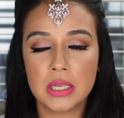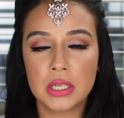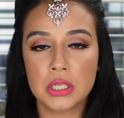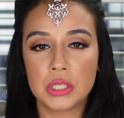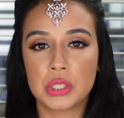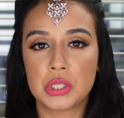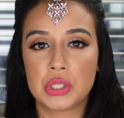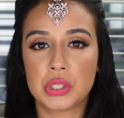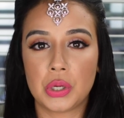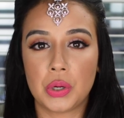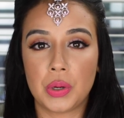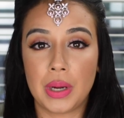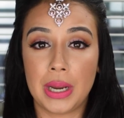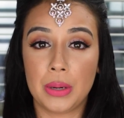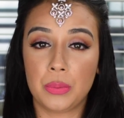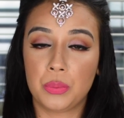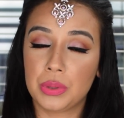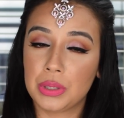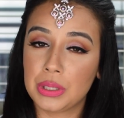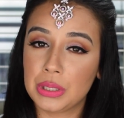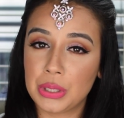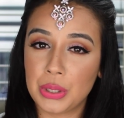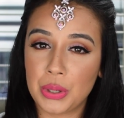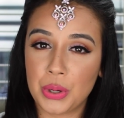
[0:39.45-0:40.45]
So I
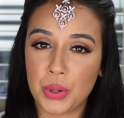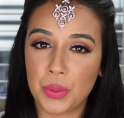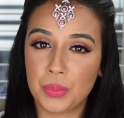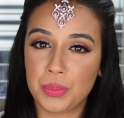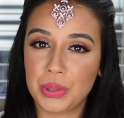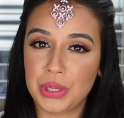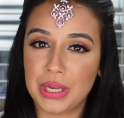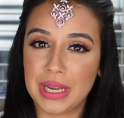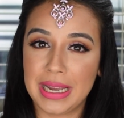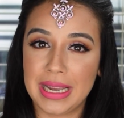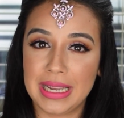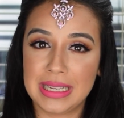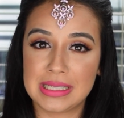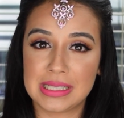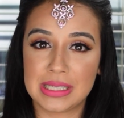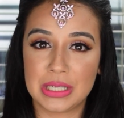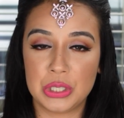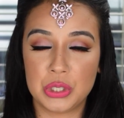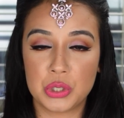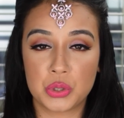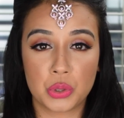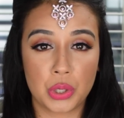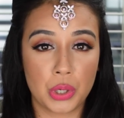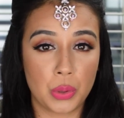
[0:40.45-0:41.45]
really hope you guys
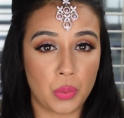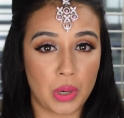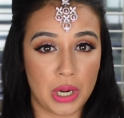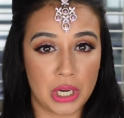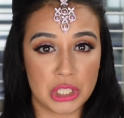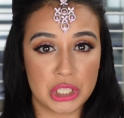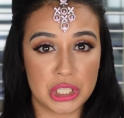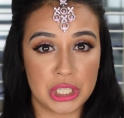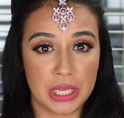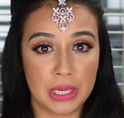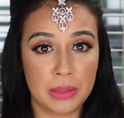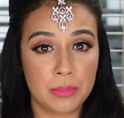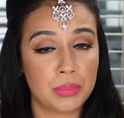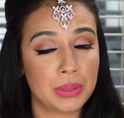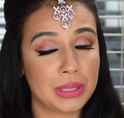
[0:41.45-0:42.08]
enjoy watching.